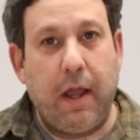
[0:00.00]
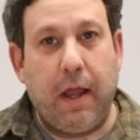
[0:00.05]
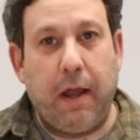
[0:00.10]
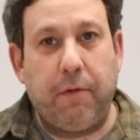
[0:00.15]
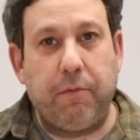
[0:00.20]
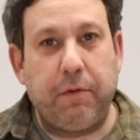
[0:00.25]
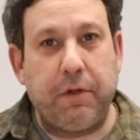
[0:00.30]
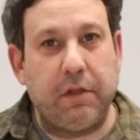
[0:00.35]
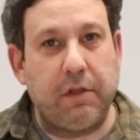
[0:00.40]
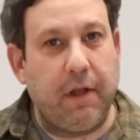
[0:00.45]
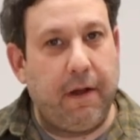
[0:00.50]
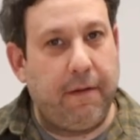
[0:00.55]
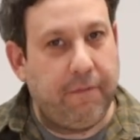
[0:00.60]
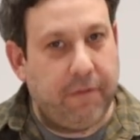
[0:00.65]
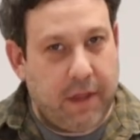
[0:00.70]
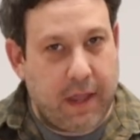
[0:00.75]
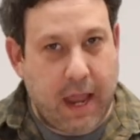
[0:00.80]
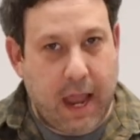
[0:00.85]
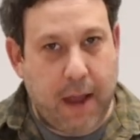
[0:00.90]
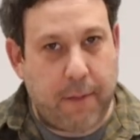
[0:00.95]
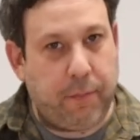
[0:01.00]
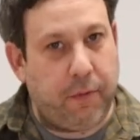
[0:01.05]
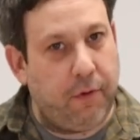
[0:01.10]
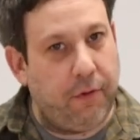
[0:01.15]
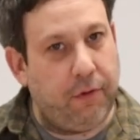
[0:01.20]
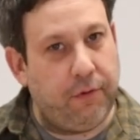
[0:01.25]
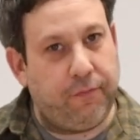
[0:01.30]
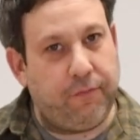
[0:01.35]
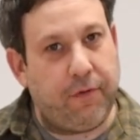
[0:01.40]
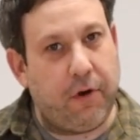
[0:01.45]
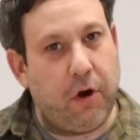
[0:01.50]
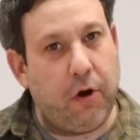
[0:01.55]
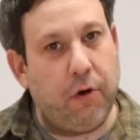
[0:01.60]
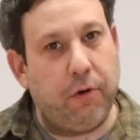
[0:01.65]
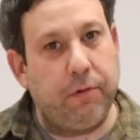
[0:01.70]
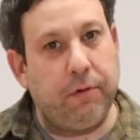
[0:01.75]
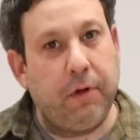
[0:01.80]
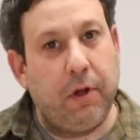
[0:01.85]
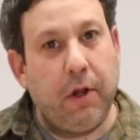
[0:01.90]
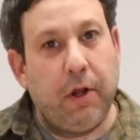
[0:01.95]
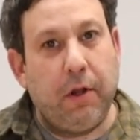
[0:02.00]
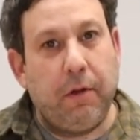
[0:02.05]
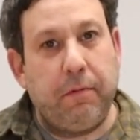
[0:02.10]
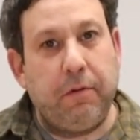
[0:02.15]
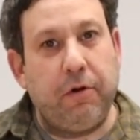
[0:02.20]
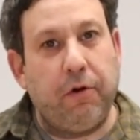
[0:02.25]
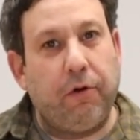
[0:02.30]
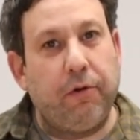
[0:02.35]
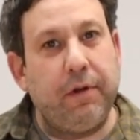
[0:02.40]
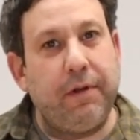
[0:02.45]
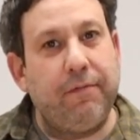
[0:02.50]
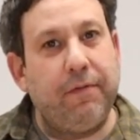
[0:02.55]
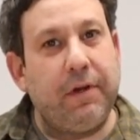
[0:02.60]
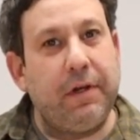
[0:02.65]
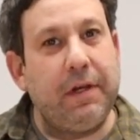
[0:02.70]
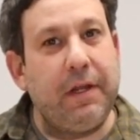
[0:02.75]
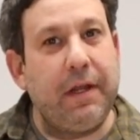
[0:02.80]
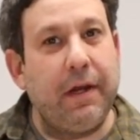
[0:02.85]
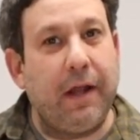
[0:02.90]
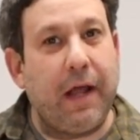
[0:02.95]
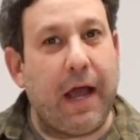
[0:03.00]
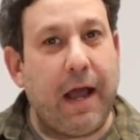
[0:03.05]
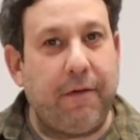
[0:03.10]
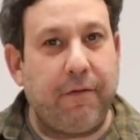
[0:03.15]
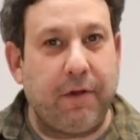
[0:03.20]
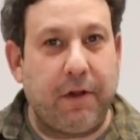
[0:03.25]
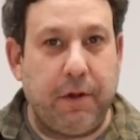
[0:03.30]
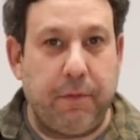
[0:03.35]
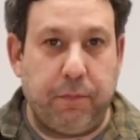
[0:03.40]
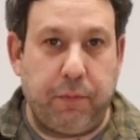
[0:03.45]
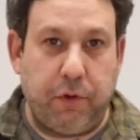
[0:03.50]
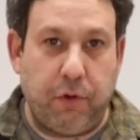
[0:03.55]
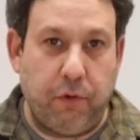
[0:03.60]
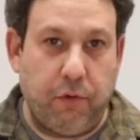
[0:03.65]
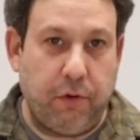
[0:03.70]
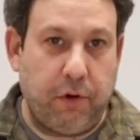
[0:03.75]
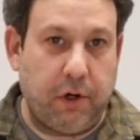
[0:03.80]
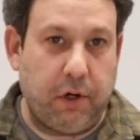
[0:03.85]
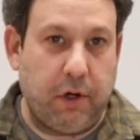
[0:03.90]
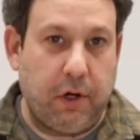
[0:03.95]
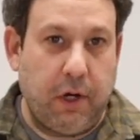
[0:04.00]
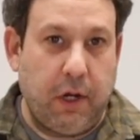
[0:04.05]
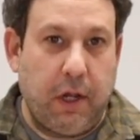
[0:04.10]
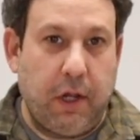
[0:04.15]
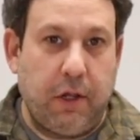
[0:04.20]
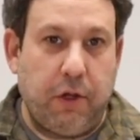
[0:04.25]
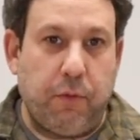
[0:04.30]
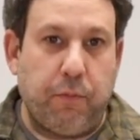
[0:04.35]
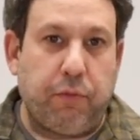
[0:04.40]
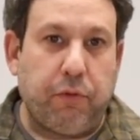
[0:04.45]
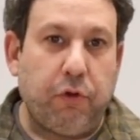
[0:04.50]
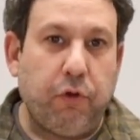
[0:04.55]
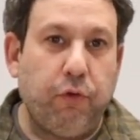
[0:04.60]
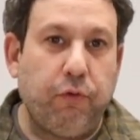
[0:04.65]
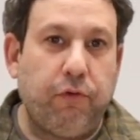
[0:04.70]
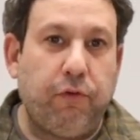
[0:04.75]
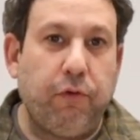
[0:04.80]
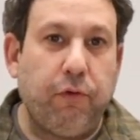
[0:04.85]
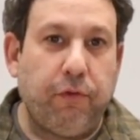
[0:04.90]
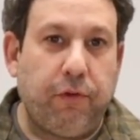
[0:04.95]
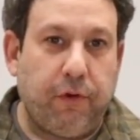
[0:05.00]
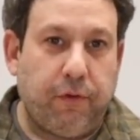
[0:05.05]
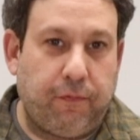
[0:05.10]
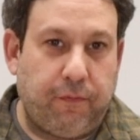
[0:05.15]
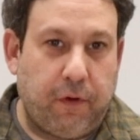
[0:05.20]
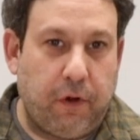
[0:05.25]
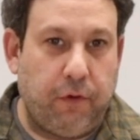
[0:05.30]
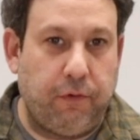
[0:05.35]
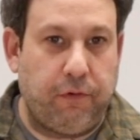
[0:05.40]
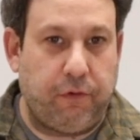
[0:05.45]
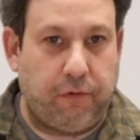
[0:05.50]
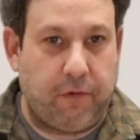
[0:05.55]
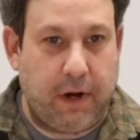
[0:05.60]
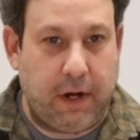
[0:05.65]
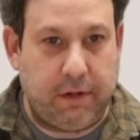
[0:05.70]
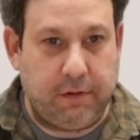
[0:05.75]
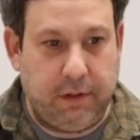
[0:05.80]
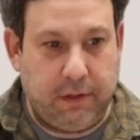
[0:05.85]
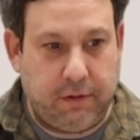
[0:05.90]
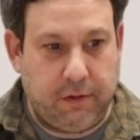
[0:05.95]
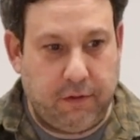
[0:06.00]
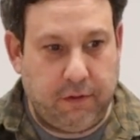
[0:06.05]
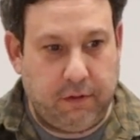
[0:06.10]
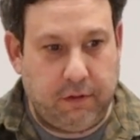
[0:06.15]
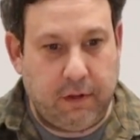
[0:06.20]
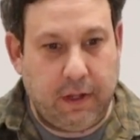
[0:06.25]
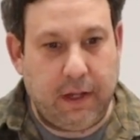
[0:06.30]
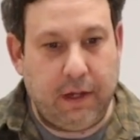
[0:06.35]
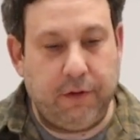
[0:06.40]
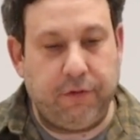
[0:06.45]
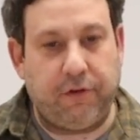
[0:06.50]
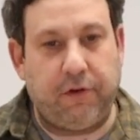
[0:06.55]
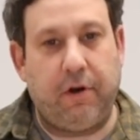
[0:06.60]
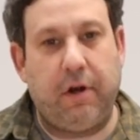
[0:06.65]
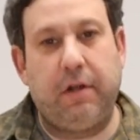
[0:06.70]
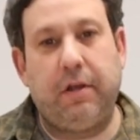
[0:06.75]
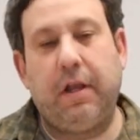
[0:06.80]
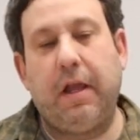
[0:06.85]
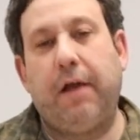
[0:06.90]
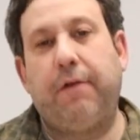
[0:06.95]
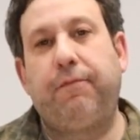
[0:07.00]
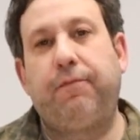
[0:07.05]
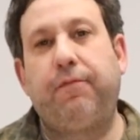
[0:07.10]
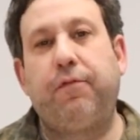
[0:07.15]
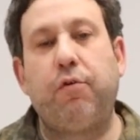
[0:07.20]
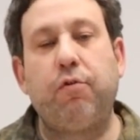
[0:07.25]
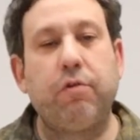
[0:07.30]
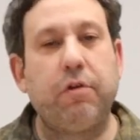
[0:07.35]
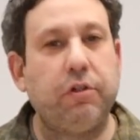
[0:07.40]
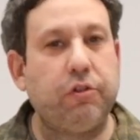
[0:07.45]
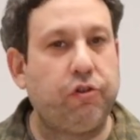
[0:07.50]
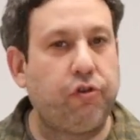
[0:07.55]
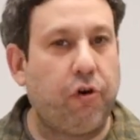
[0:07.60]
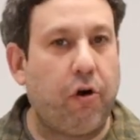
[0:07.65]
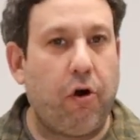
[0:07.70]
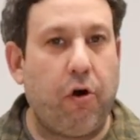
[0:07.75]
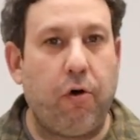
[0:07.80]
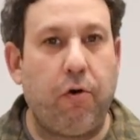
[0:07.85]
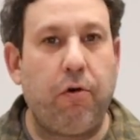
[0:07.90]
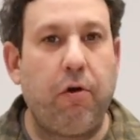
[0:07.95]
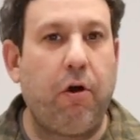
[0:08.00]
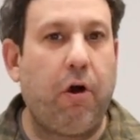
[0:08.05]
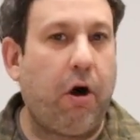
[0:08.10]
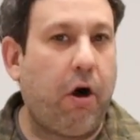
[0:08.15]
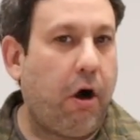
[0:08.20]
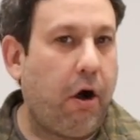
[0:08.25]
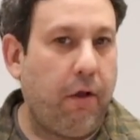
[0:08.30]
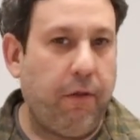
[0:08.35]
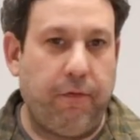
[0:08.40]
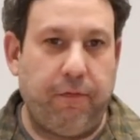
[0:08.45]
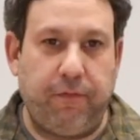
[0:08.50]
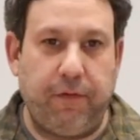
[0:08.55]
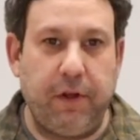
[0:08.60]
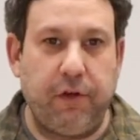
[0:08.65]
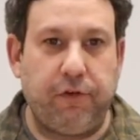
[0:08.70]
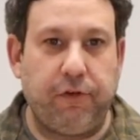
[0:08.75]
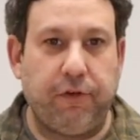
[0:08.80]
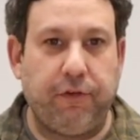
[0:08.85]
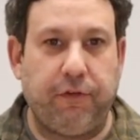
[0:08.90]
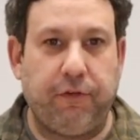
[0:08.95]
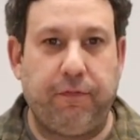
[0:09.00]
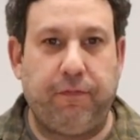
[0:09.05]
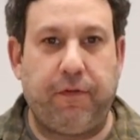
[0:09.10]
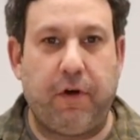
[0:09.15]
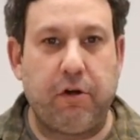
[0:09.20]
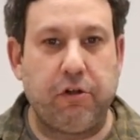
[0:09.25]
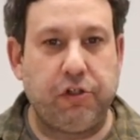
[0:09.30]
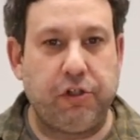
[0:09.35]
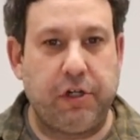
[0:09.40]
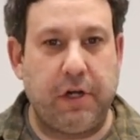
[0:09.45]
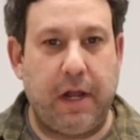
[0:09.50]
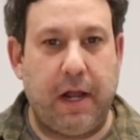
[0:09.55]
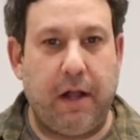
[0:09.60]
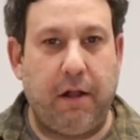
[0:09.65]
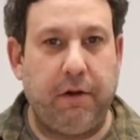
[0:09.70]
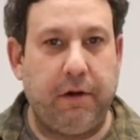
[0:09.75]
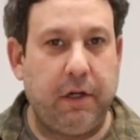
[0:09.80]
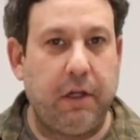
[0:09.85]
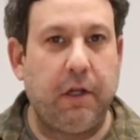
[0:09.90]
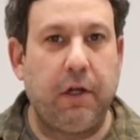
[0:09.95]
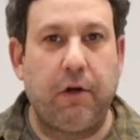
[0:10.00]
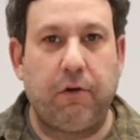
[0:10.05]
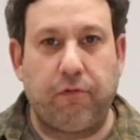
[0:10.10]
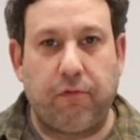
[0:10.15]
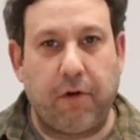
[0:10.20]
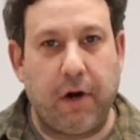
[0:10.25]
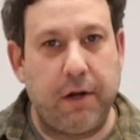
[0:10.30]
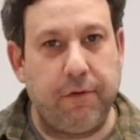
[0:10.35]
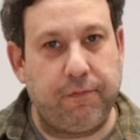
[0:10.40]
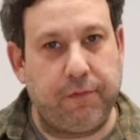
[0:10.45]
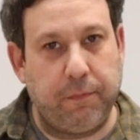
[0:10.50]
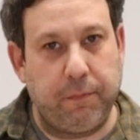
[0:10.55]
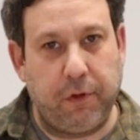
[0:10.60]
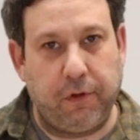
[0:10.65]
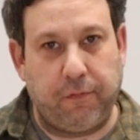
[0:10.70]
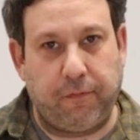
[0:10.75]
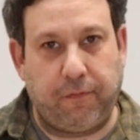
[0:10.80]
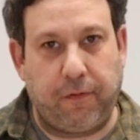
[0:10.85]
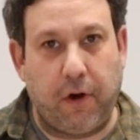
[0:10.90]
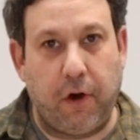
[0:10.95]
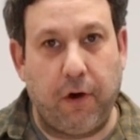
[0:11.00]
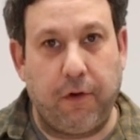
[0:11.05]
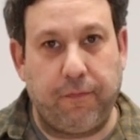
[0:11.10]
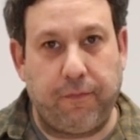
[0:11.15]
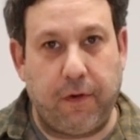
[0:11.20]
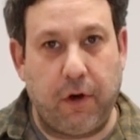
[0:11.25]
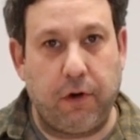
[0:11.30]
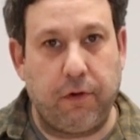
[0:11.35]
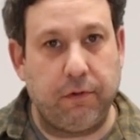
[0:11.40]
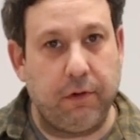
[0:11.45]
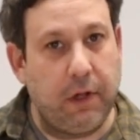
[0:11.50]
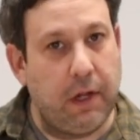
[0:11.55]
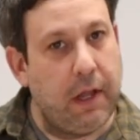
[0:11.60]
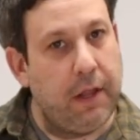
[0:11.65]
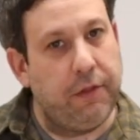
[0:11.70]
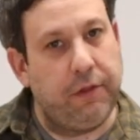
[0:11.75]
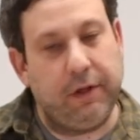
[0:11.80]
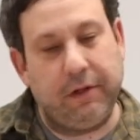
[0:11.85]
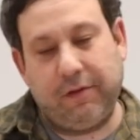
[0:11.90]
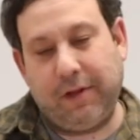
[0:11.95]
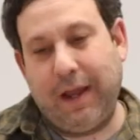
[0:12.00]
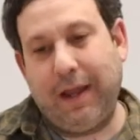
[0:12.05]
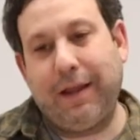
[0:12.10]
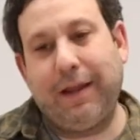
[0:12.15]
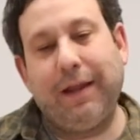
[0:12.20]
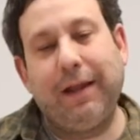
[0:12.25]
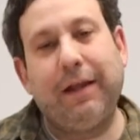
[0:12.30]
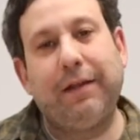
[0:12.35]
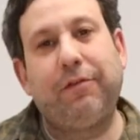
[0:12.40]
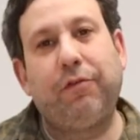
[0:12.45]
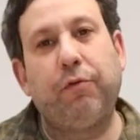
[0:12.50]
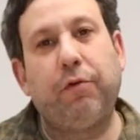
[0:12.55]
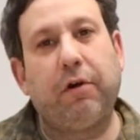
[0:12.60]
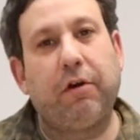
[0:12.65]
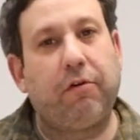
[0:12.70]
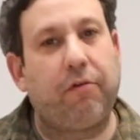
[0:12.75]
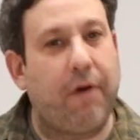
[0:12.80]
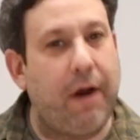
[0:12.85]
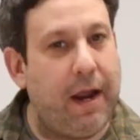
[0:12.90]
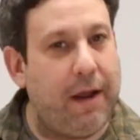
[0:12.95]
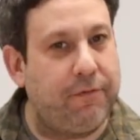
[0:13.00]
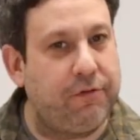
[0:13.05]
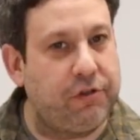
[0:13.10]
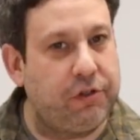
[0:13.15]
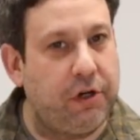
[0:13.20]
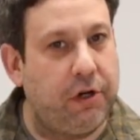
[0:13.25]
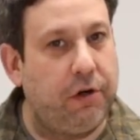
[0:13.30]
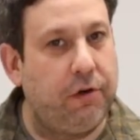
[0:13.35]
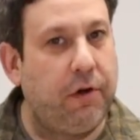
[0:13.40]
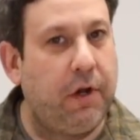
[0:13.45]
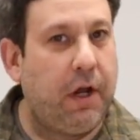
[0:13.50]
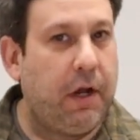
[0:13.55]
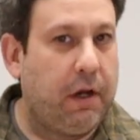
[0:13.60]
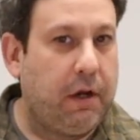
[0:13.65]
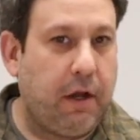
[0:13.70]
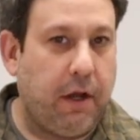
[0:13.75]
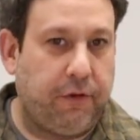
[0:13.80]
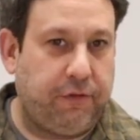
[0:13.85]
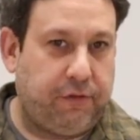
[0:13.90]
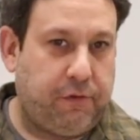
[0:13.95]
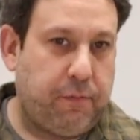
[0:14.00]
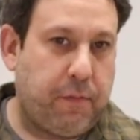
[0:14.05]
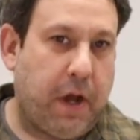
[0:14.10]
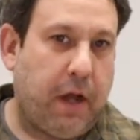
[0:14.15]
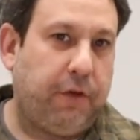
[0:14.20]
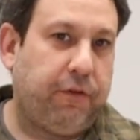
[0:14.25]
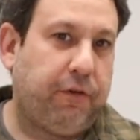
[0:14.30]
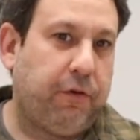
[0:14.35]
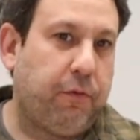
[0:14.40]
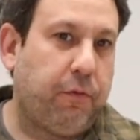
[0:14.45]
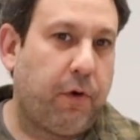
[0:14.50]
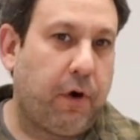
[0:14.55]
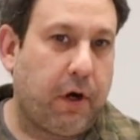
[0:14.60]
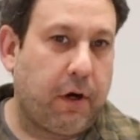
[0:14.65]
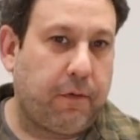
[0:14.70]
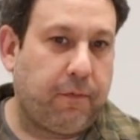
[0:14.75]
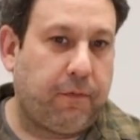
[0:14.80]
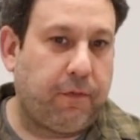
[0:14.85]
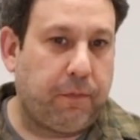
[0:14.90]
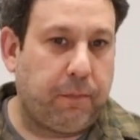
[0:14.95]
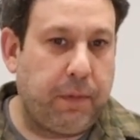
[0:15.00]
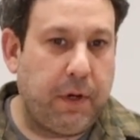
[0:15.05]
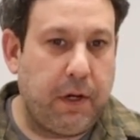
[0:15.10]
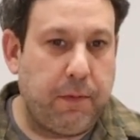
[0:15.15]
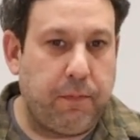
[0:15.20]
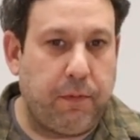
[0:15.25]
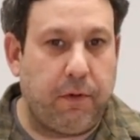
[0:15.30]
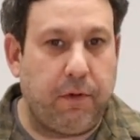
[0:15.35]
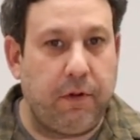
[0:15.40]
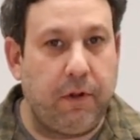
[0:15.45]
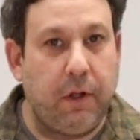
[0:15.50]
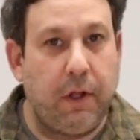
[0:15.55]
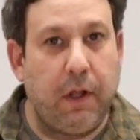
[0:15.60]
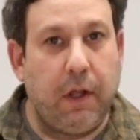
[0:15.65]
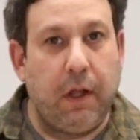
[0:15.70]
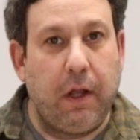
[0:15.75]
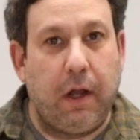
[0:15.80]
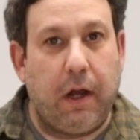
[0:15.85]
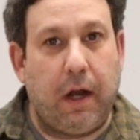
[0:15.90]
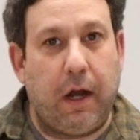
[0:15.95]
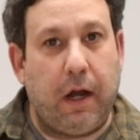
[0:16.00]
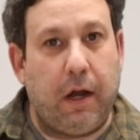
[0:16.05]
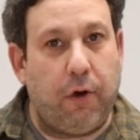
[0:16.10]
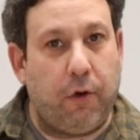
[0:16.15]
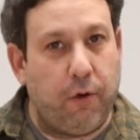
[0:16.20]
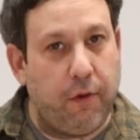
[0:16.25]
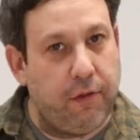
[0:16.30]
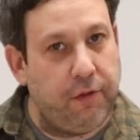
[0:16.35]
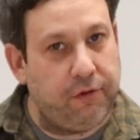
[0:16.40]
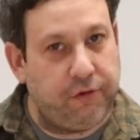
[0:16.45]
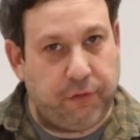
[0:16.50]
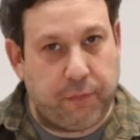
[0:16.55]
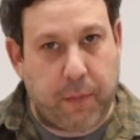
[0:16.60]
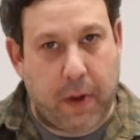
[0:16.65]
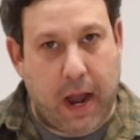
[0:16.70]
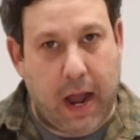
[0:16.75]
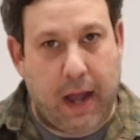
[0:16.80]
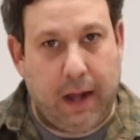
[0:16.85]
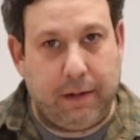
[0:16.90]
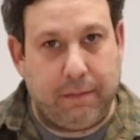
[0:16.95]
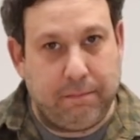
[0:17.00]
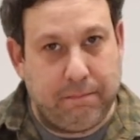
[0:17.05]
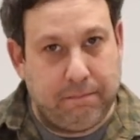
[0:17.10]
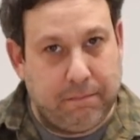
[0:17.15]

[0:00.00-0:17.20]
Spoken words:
And we love the app on the phone. You don't even need to have a computer. You Bluetooth your phone directly to the laser and you have full control, all the features and functionality right from your phone. Think taking it to a craft show, customizing work for people on the spot.